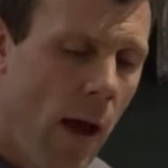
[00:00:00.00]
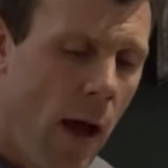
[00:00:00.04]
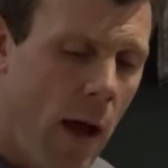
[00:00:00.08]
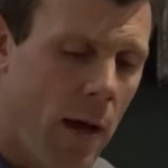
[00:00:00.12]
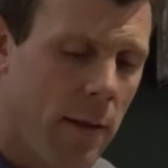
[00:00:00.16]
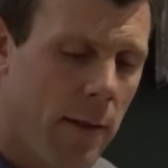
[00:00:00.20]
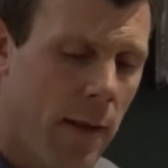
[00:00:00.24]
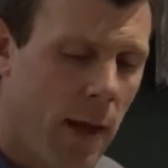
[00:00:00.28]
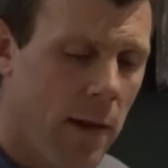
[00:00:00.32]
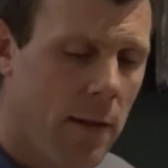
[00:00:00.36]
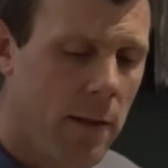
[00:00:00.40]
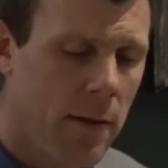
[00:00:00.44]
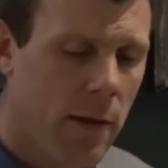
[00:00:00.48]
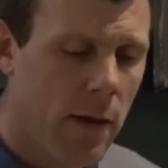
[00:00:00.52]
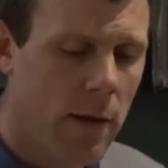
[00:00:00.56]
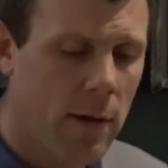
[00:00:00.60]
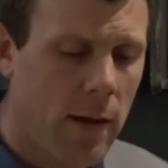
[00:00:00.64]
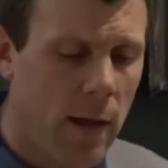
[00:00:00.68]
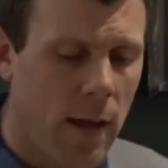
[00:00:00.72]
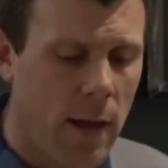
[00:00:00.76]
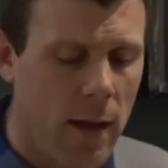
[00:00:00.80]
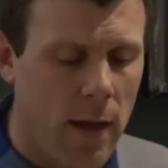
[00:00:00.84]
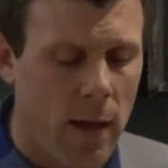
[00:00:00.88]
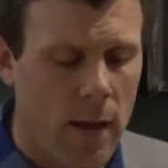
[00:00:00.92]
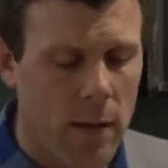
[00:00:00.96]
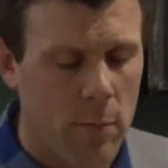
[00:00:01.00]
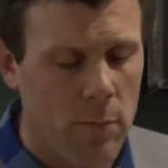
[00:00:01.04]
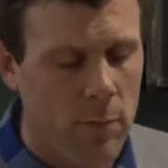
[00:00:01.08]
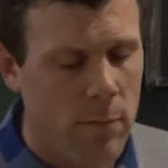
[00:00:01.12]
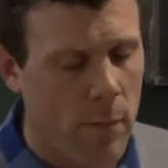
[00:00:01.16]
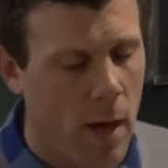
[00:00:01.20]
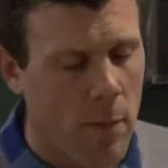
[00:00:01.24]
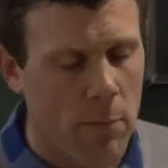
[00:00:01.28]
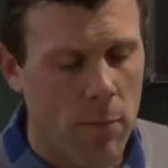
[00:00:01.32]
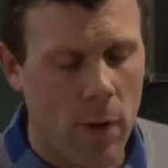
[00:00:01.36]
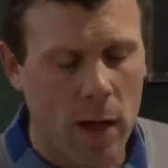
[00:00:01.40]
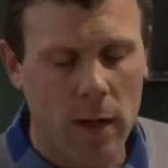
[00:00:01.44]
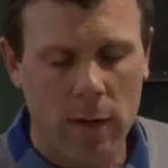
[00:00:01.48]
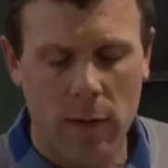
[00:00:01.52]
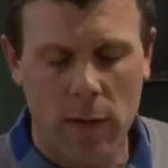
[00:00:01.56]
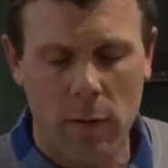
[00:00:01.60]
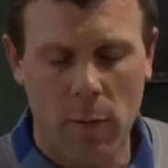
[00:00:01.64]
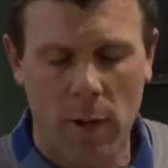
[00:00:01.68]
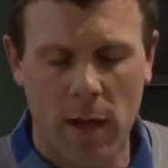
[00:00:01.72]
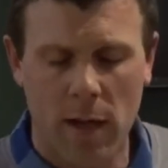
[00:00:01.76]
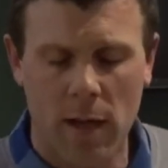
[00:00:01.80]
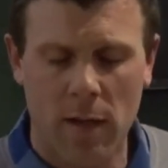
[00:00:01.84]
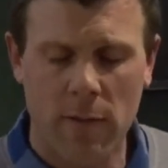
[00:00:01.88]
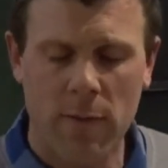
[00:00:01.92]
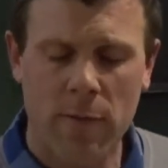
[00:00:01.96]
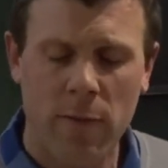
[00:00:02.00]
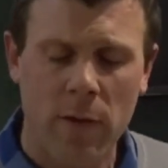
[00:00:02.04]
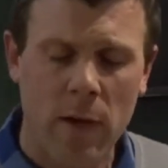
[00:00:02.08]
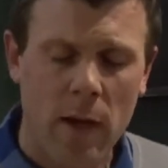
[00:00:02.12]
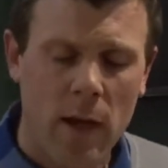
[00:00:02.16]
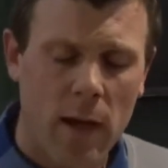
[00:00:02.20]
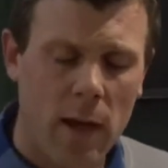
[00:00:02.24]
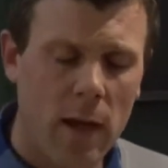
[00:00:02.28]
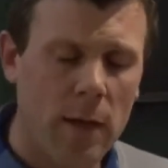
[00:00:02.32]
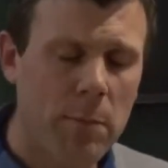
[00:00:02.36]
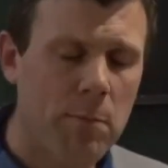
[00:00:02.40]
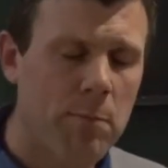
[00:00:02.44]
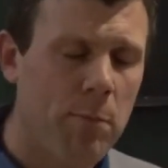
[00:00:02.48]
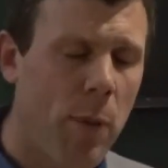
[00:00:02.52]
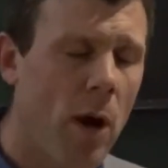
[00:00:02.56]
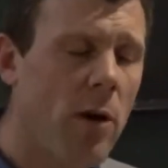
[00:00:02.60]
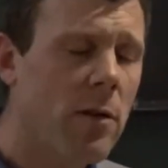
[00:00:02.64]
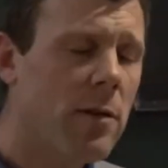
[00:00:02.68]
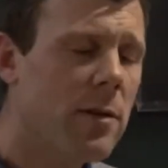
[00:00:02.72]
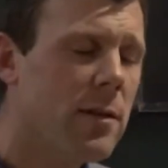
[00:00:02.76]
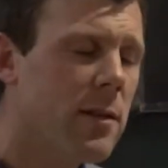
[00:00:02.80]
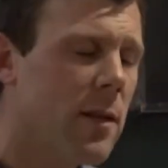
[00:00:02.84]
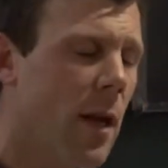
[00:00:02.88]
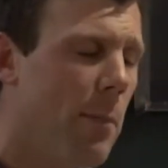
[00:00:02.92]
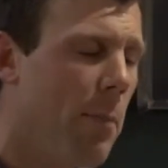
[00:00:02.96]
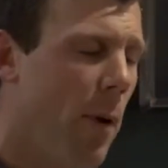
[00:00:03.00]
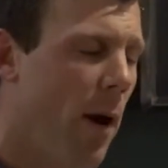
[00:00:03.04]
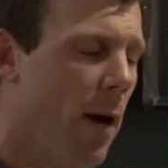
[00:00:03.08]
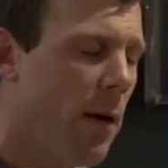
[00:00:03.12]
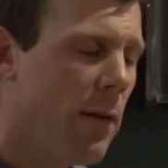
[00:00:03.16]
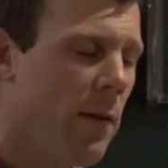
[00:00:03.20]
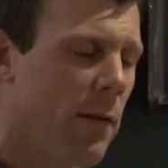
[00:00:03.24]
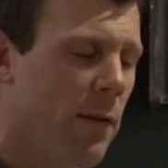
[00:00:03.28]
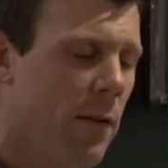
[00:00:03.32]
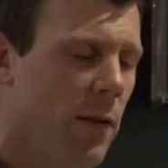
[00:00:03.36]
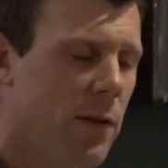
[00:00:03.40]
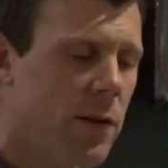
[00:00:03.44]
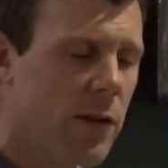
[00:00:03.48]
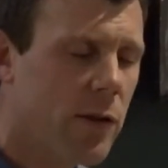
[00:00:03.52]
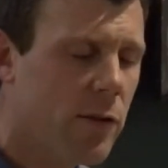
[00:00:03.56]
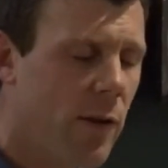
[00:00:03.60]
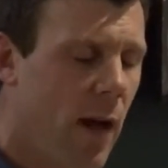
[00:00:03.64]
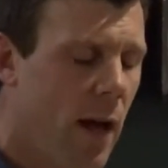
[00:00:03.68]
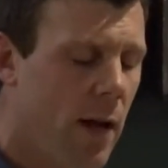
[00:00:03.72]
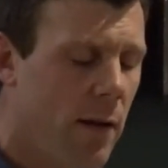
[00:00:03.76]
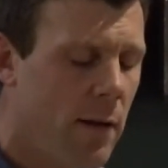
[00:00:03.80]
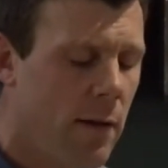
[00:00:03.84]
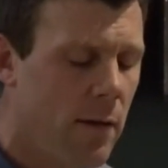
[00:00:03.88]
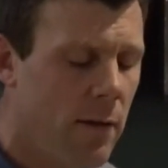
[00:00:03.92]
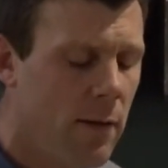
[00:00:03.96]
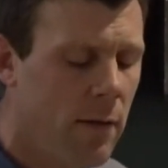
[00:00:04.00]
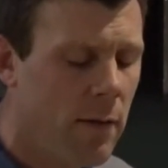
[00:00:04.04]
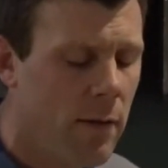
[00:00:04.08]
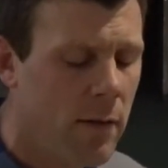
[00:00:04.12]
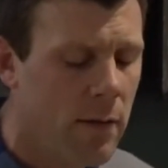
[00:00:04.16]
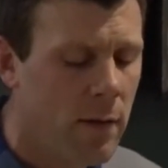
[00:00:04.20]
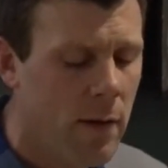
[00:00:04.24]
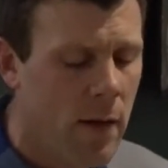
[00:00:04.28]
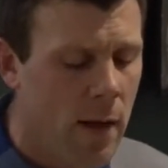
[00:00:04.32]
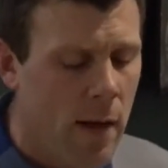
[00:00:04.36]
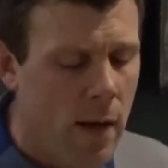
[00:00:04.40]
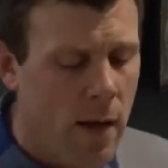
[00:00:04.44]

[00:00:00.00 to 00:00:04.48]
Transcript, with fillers: And then there came a mighty wave it burst upon the strand,